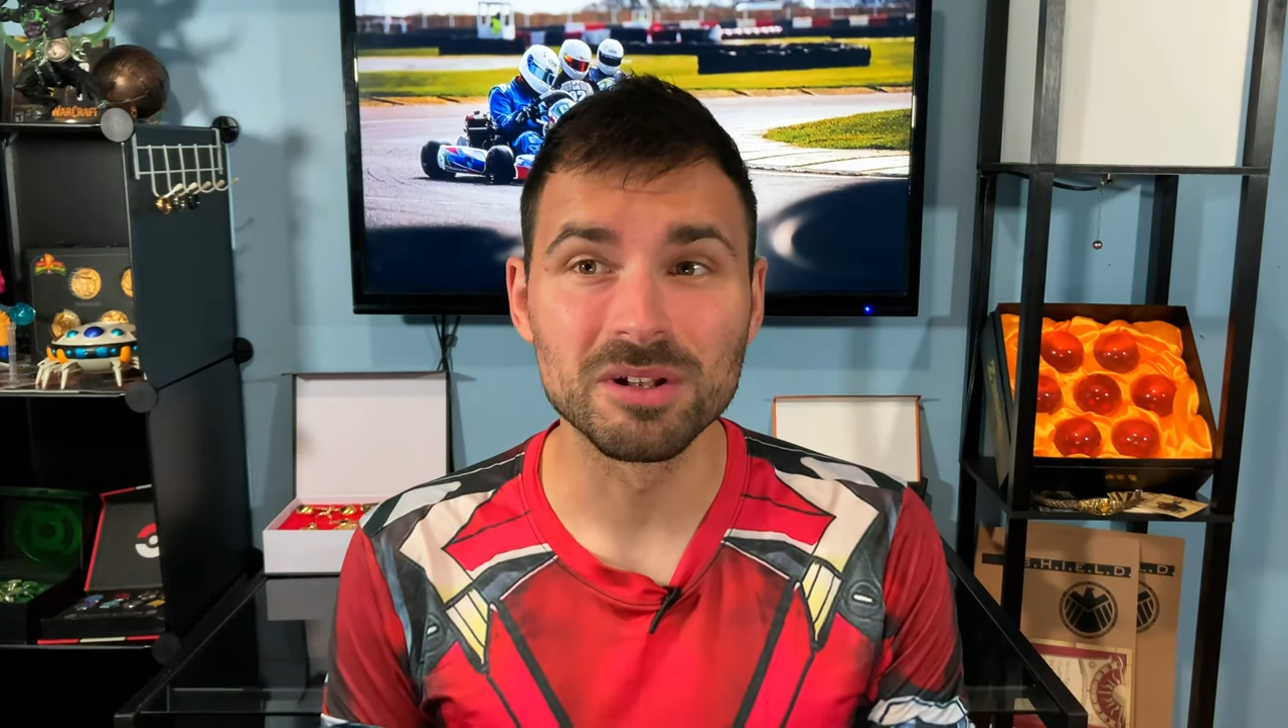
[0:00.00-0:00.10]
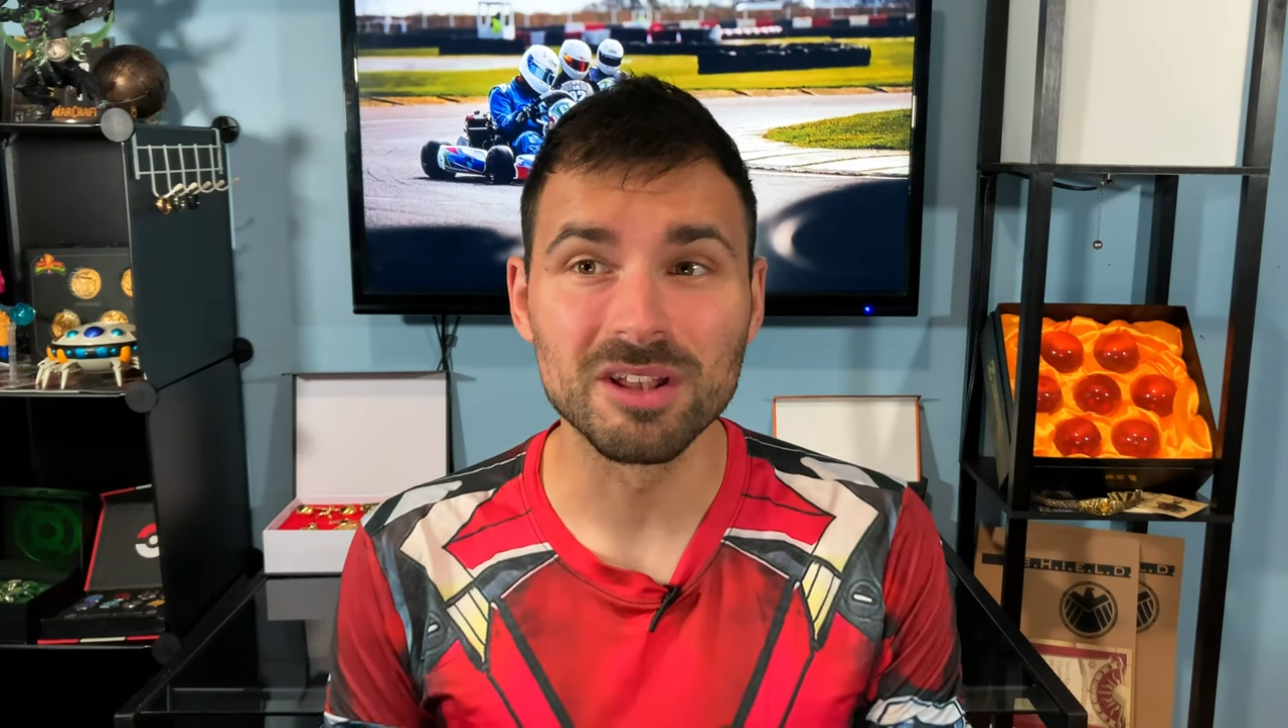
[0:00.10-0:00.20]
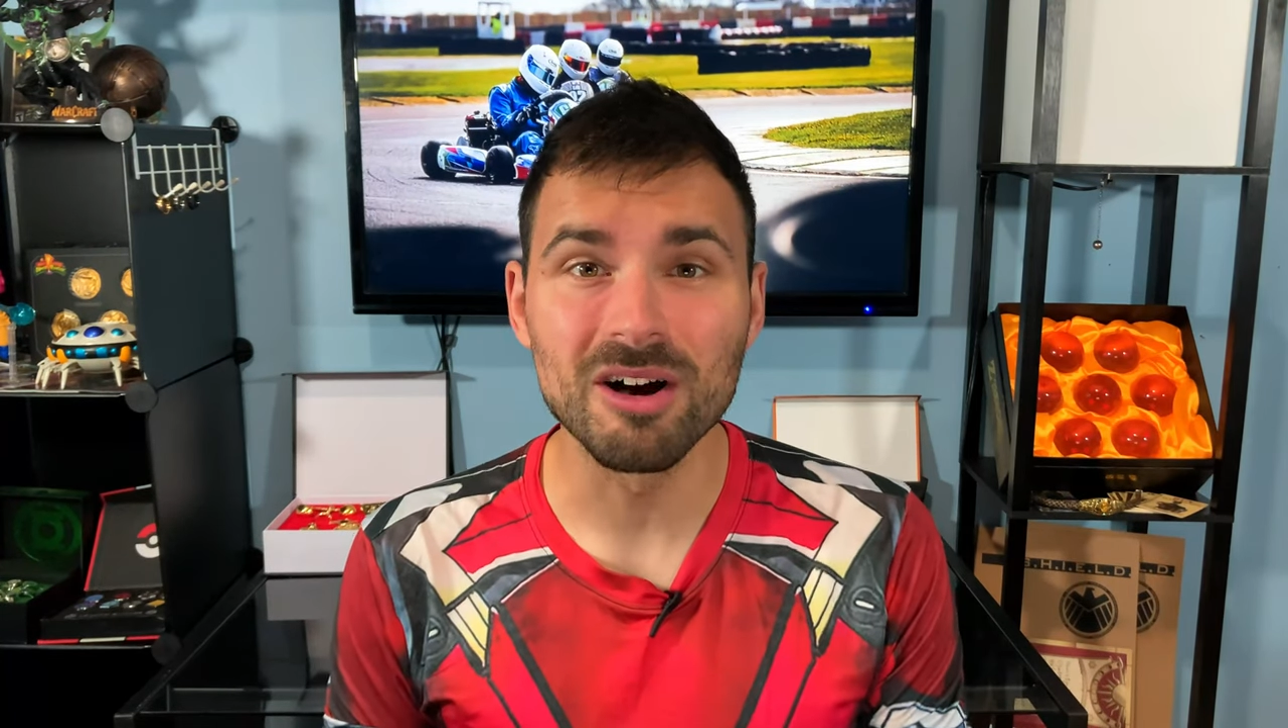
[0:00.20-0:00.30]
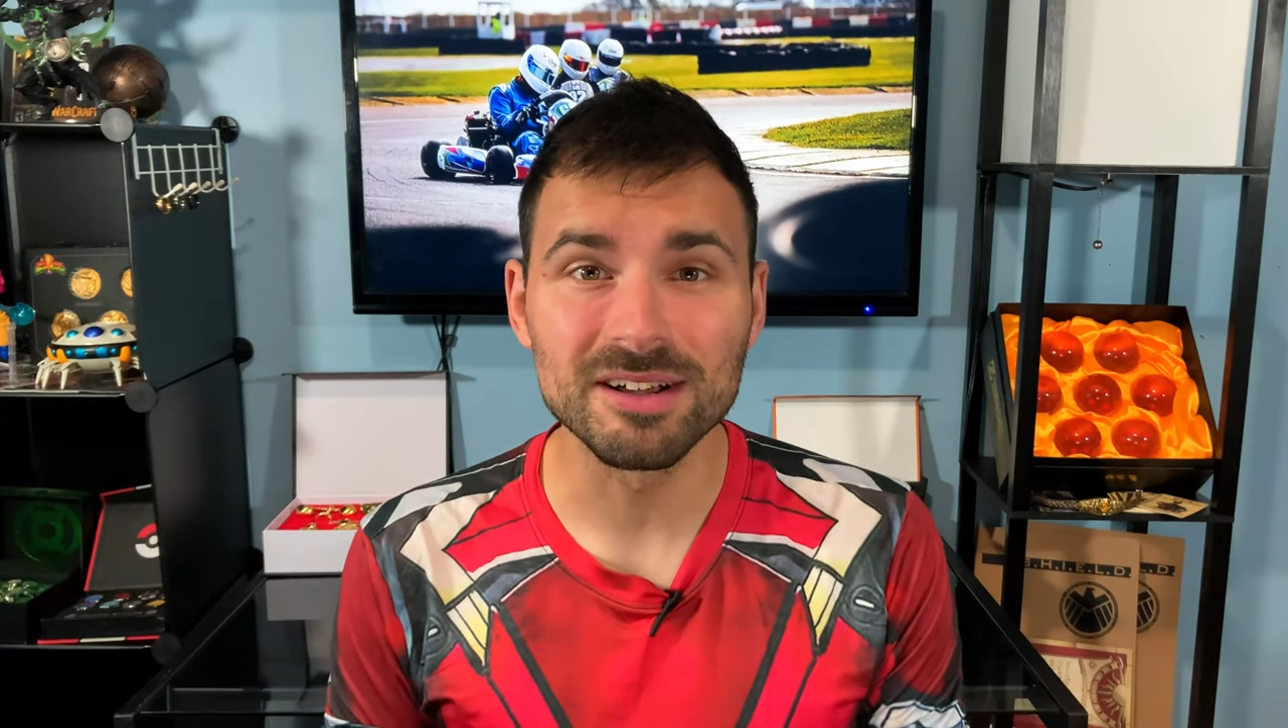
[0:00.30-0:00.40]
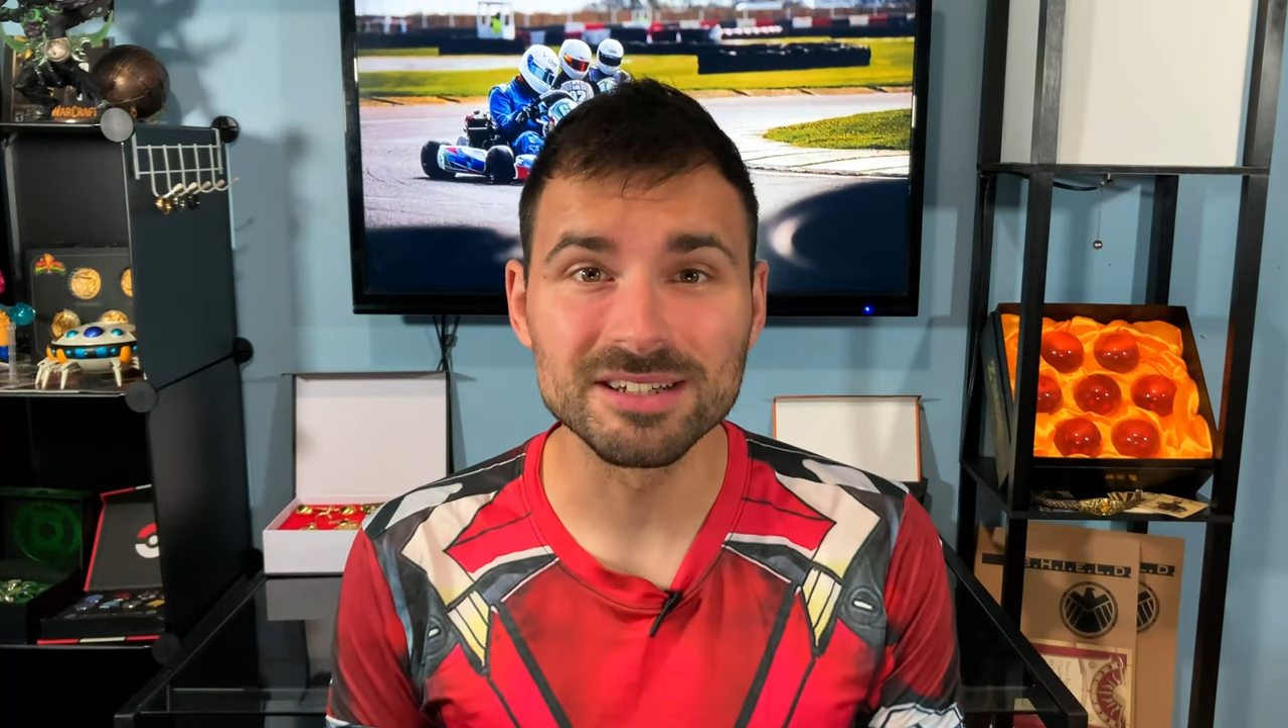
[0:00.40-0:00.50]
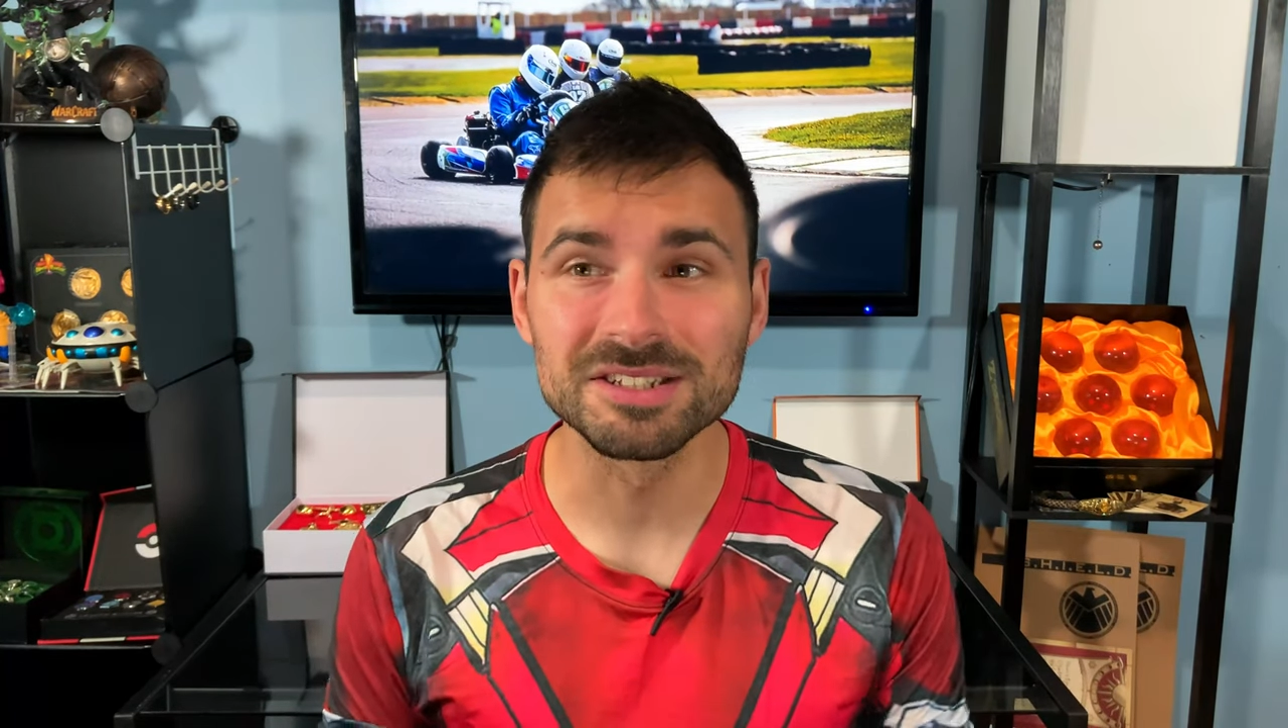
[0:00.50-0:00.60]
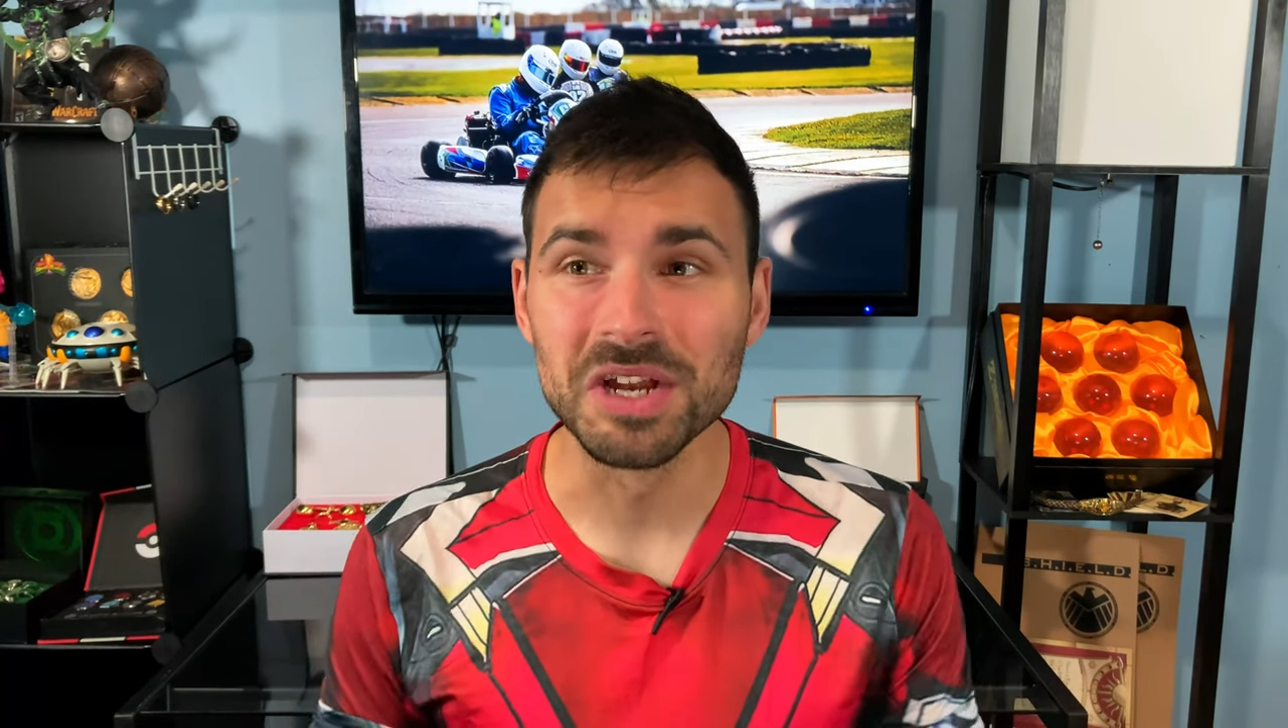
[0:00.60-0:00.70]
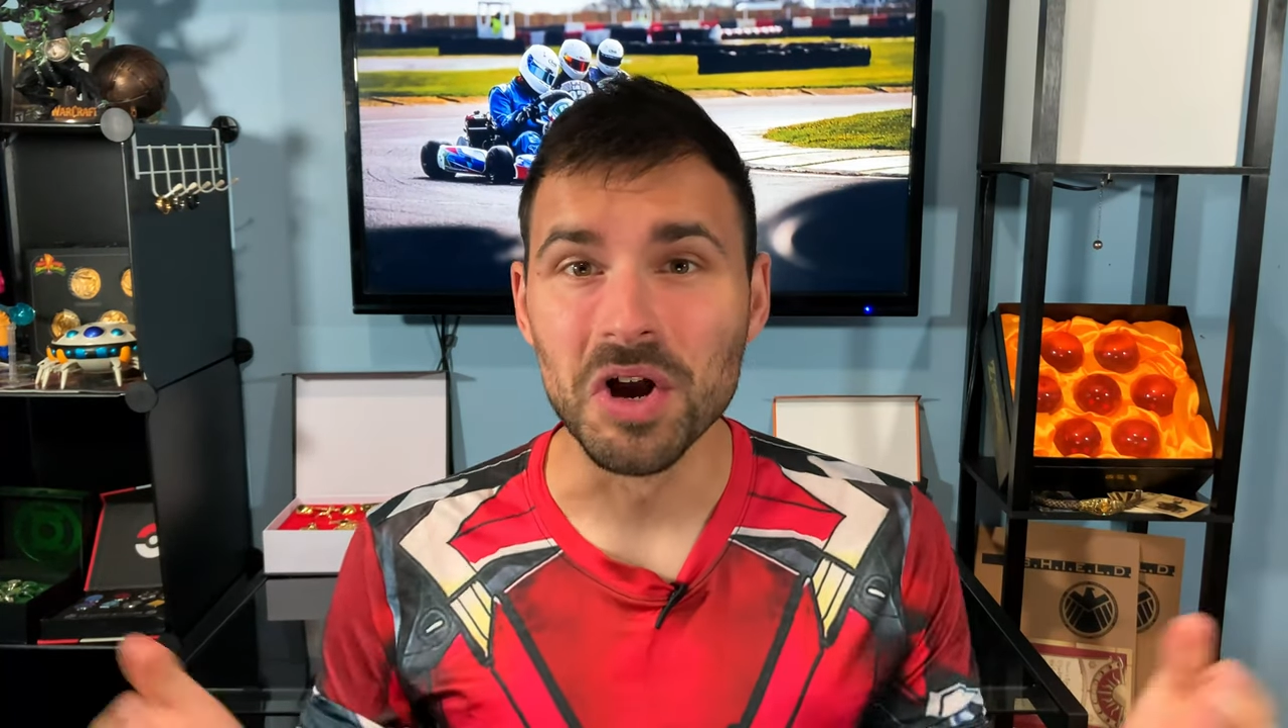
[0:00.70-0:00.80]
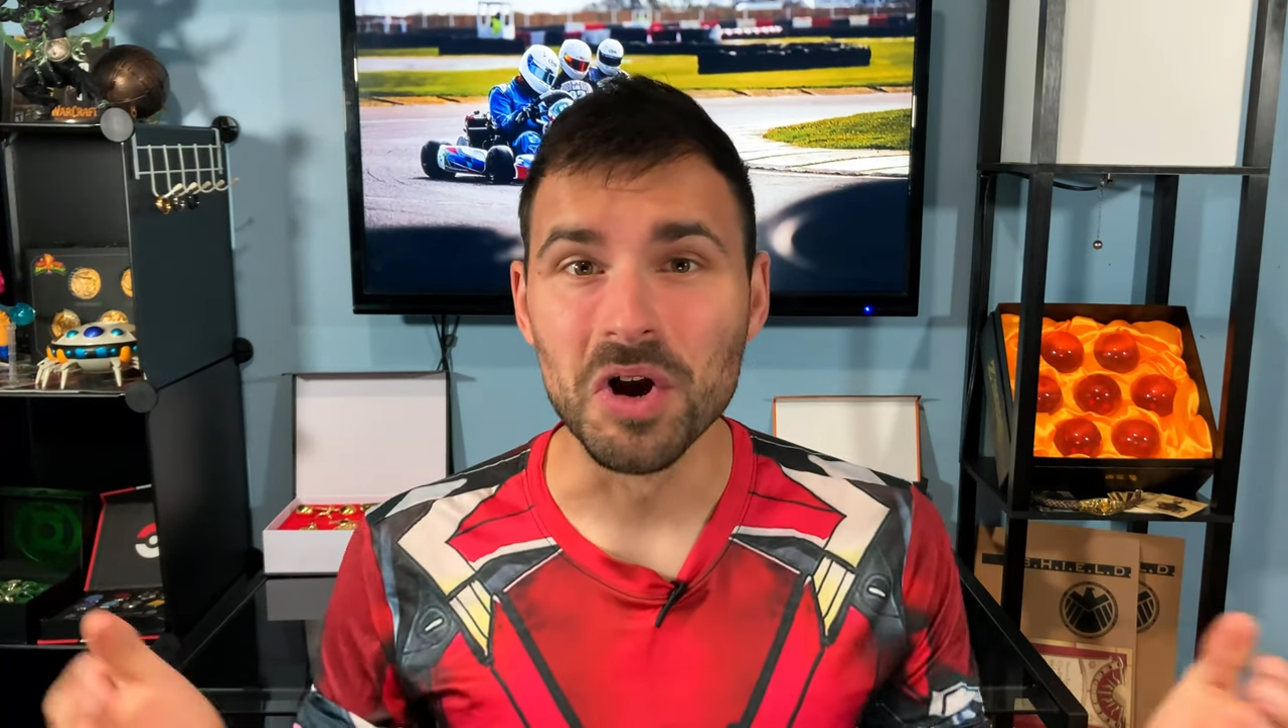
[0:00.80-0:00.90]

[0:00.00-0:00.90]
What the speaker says: longest